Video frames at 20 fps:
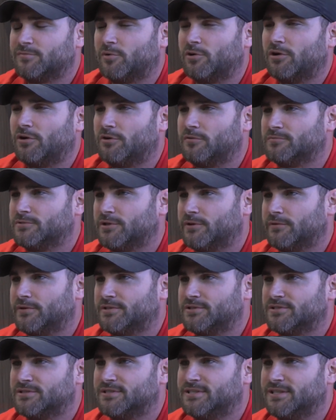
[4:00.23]
more homes going
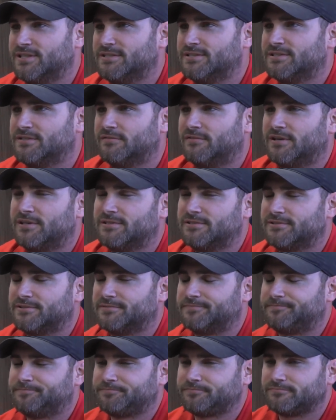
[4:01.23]
just east of us.
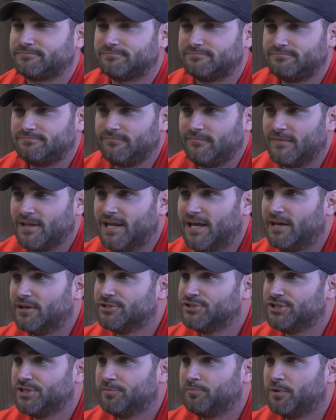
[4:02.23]

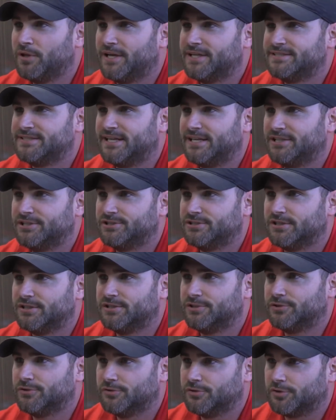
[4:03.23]
LG
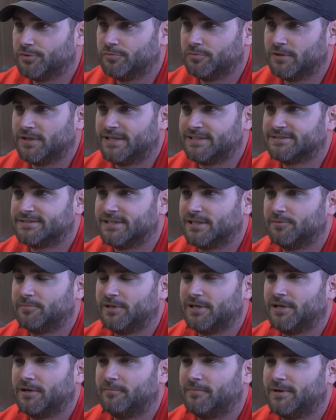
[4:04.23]
plantation, Google plant's going to be
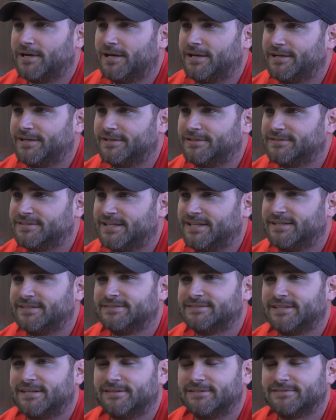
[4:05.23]
coming out here, data
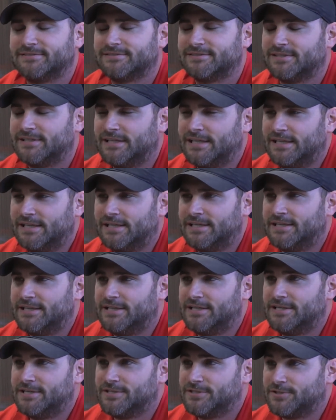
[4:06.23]
centers.
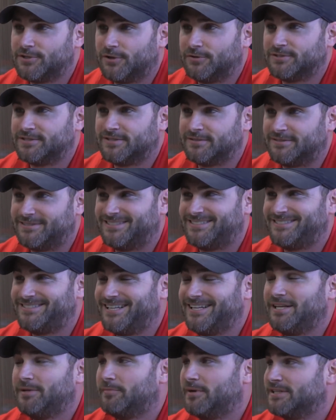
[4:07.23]
So it's a
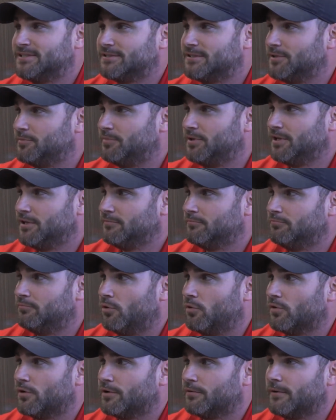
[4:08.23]
city basically being
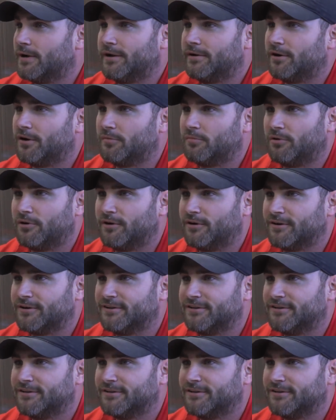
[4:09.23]
born around our park.